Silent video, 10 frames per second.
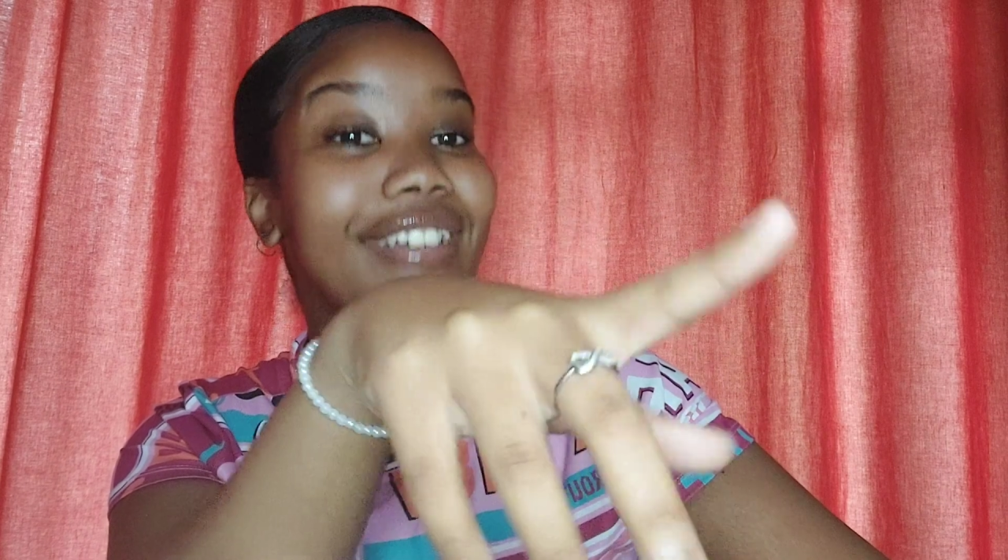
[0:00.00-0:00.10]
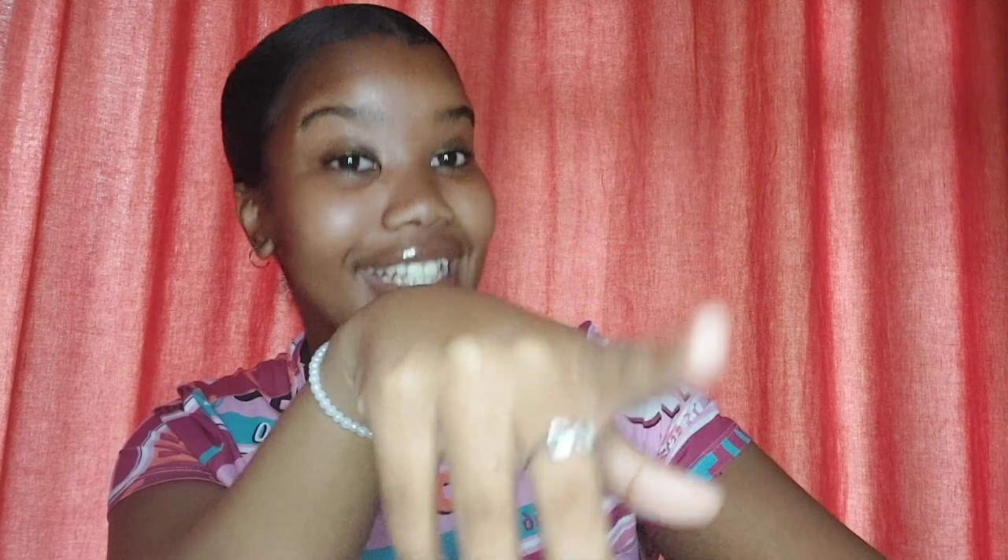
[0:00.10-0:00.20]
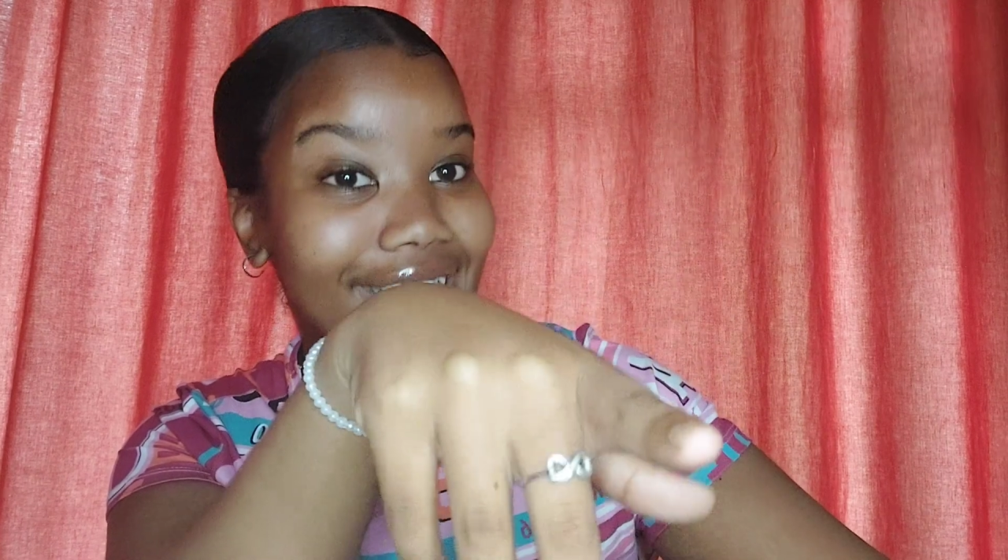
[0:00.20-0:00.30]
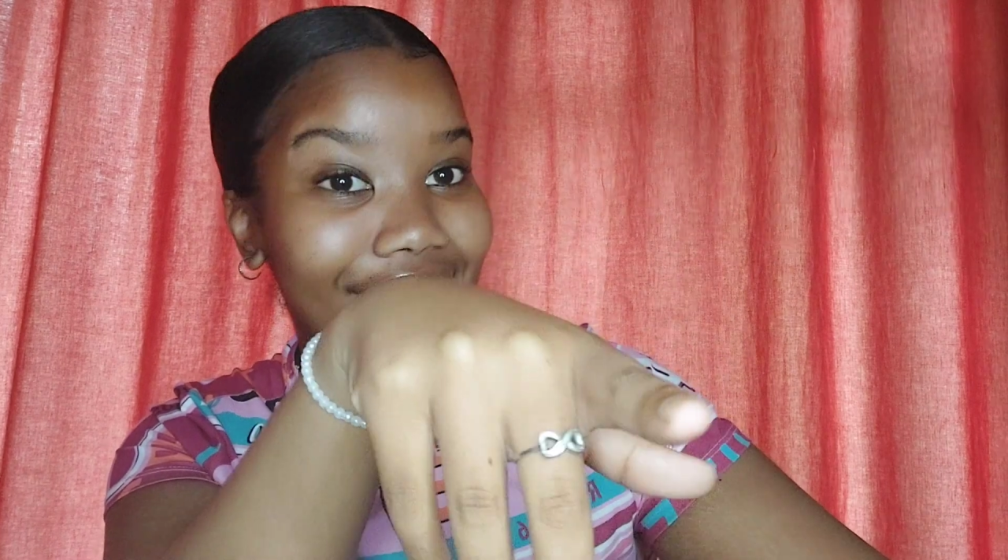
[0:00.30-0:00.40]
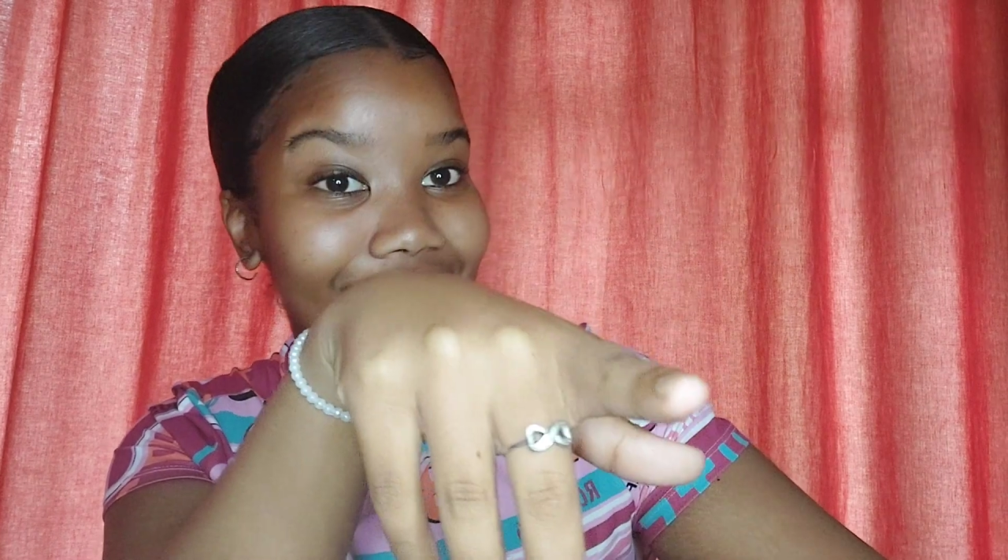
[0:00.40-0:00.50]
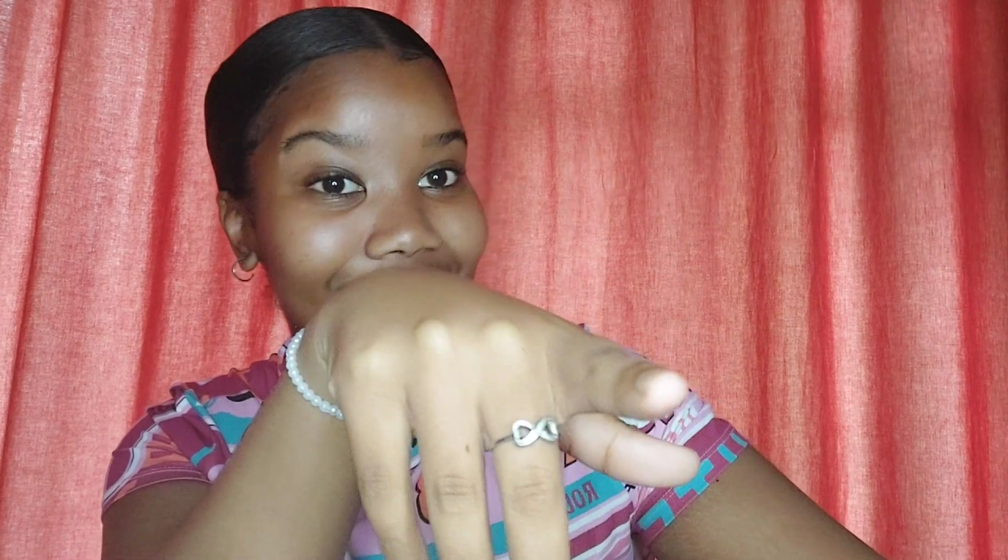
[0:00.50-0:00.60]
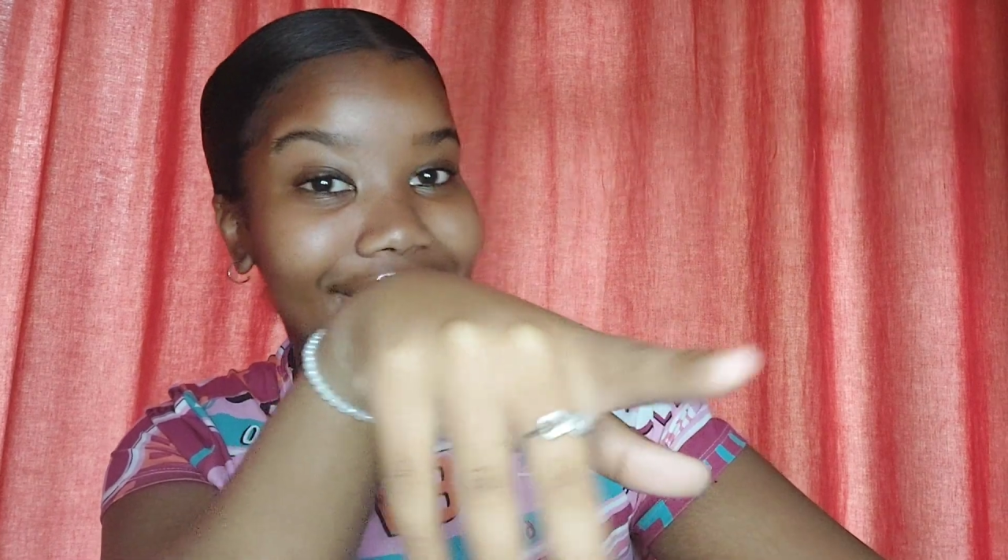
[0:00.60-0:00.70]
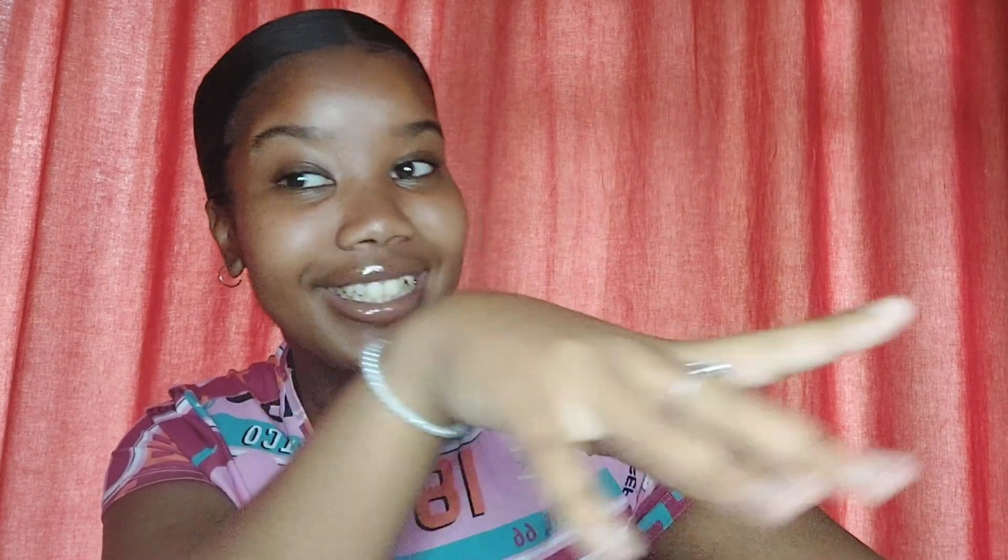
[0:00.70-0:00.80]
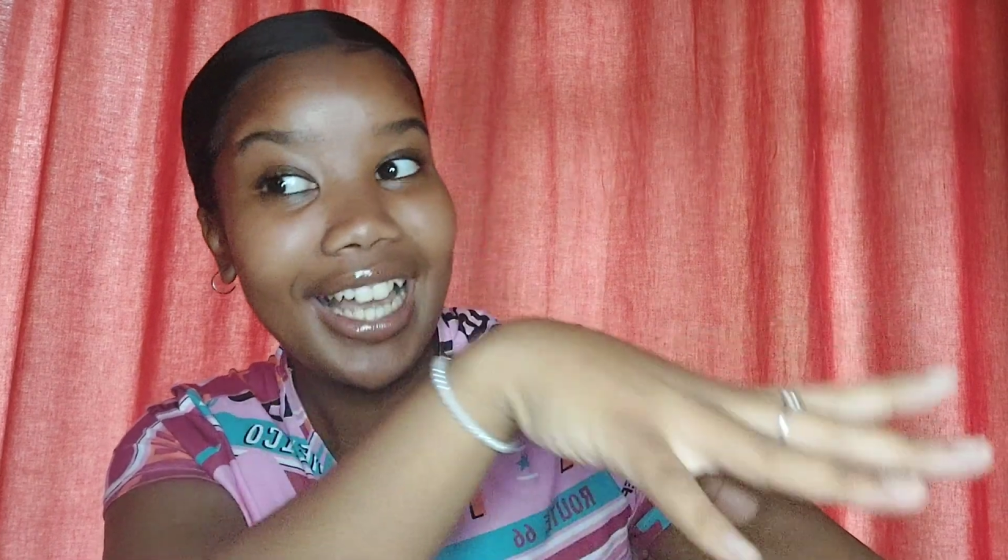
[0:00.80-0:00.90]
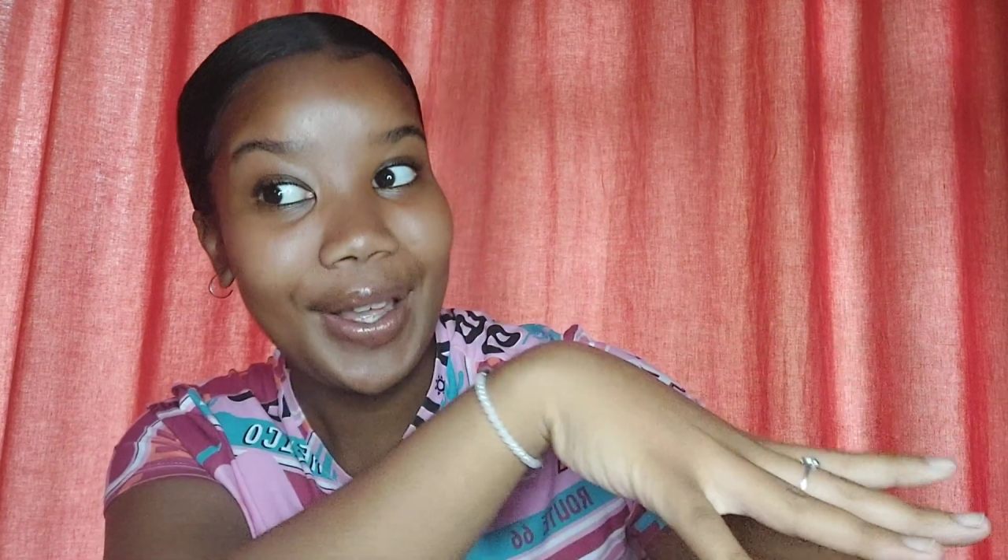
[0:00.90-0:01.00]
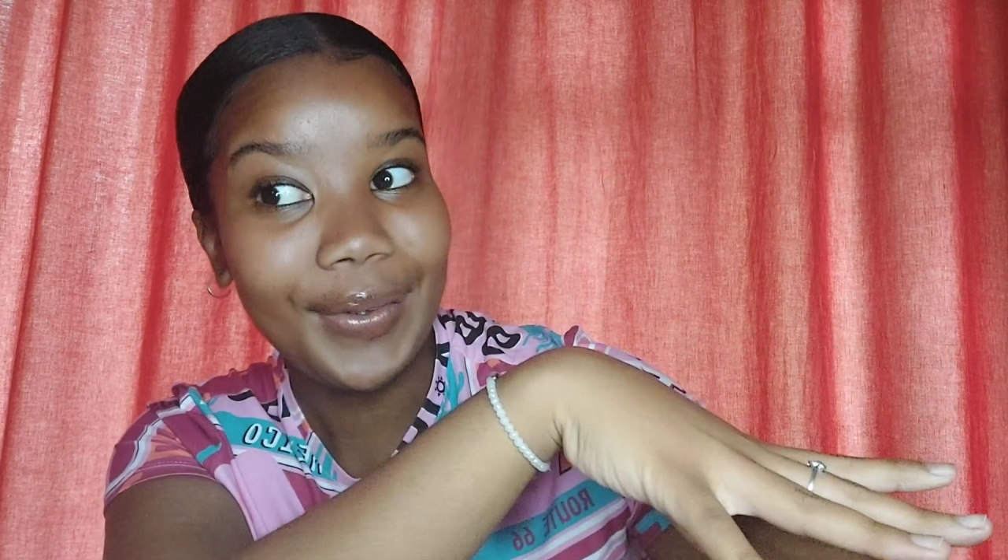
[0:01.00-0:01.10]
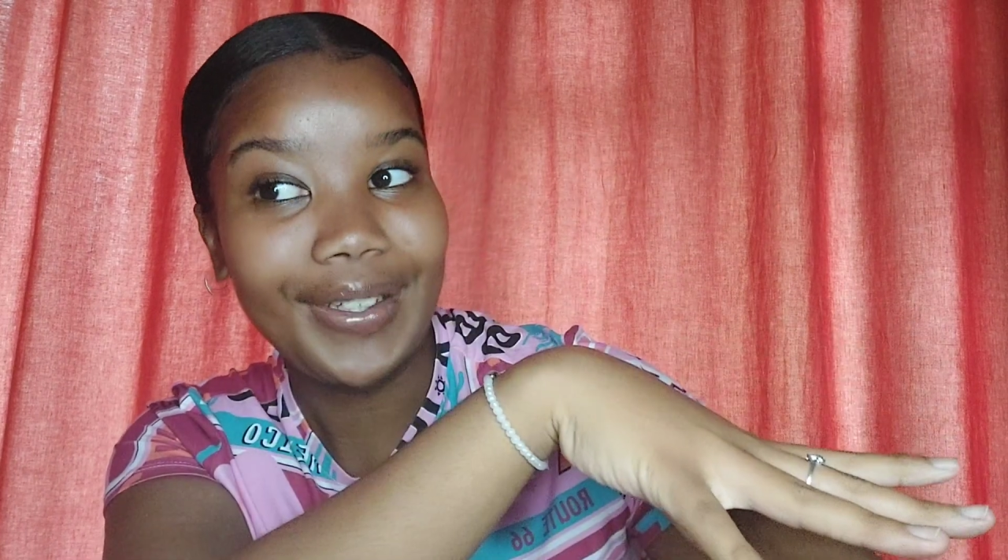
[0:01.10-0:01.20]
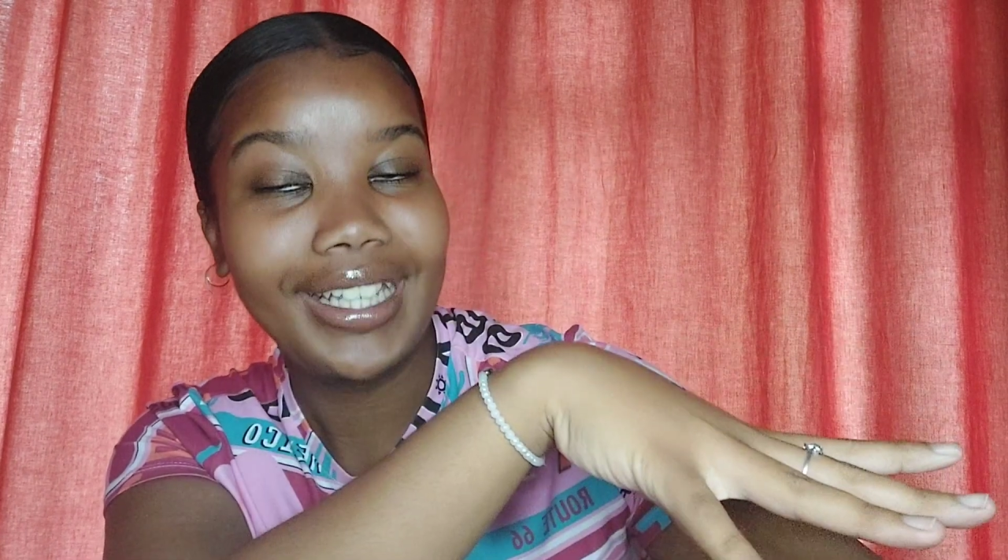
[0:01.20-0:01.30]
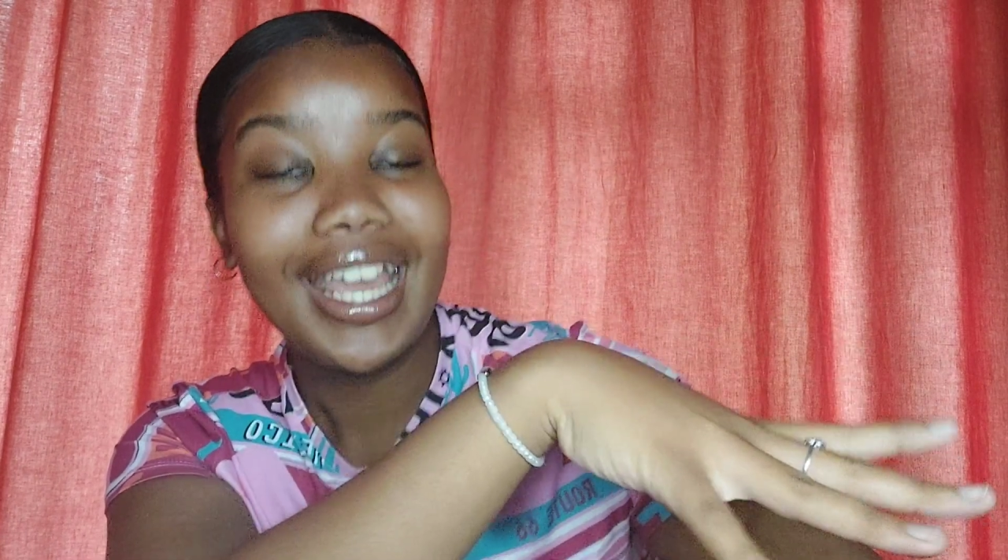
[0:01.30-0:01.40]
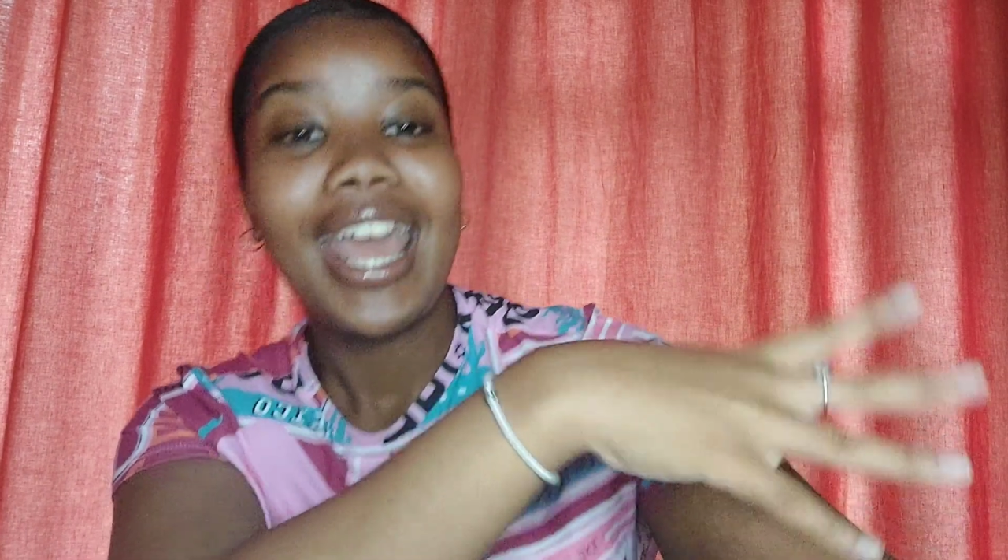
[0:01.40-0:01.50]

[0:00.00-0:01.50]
video, shall we?